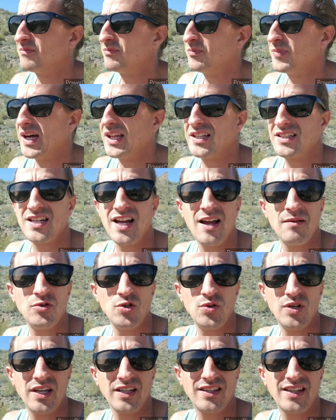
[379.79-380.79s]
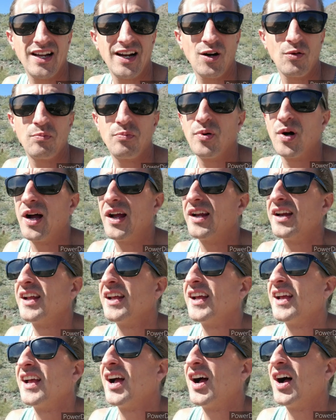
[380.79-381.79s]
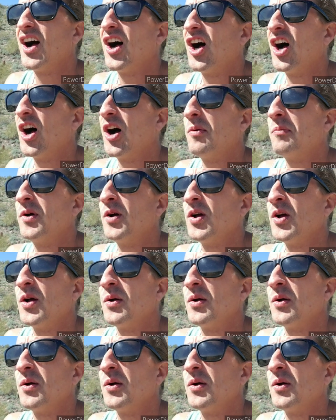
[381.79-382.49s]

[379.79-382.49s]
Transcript: by the time you get there, but um,